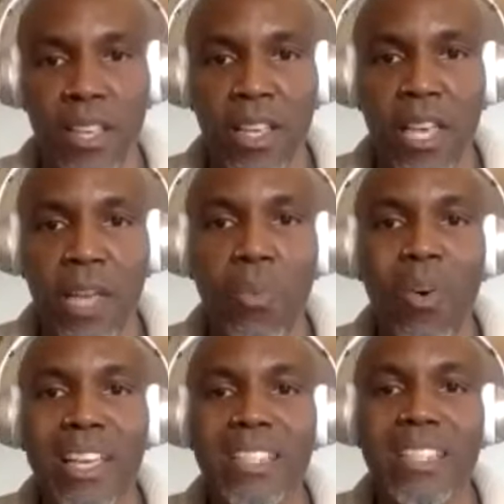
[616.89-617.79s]
And
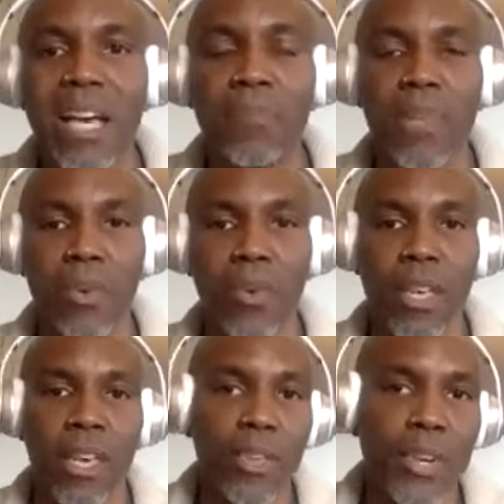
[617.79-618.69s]
why is that?
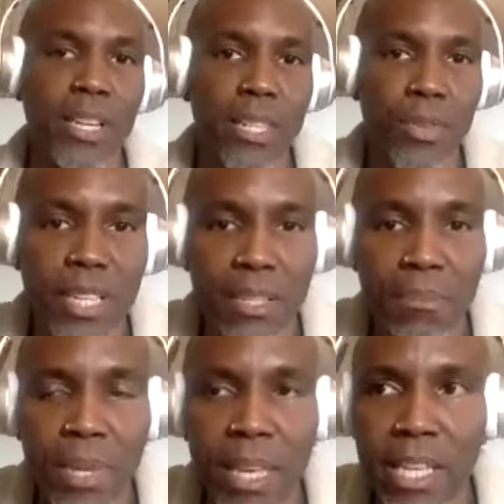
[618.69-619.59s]
The
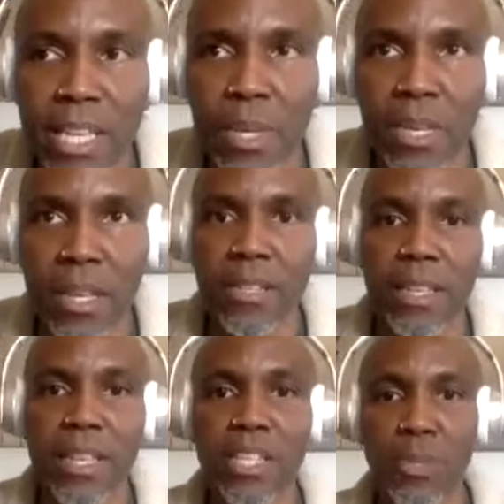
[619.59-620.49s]
reason being is because
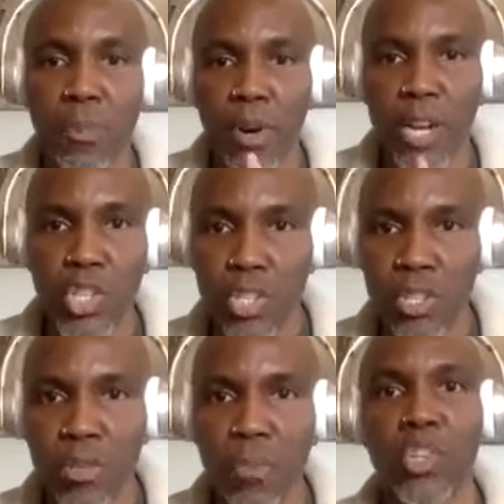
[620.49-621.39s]

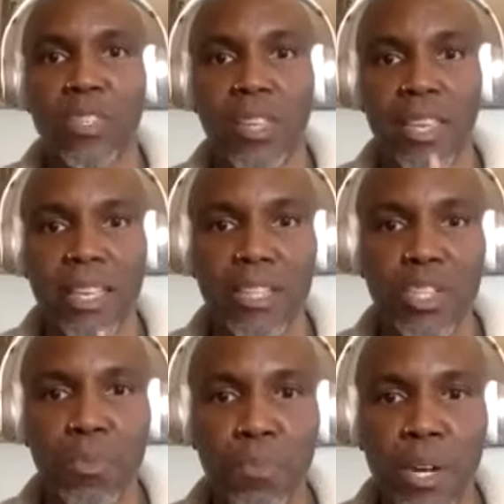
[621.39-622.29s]
inspiration, which is like in
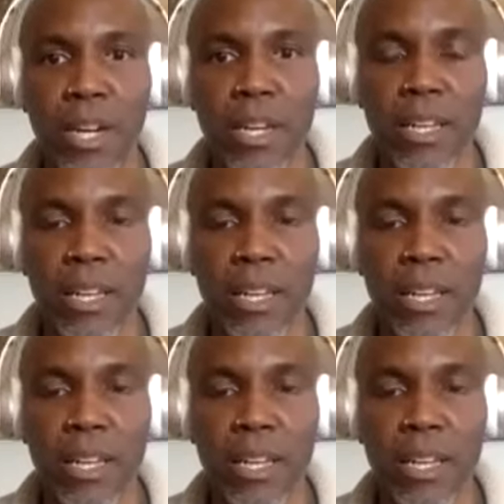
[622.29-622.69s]
spirit,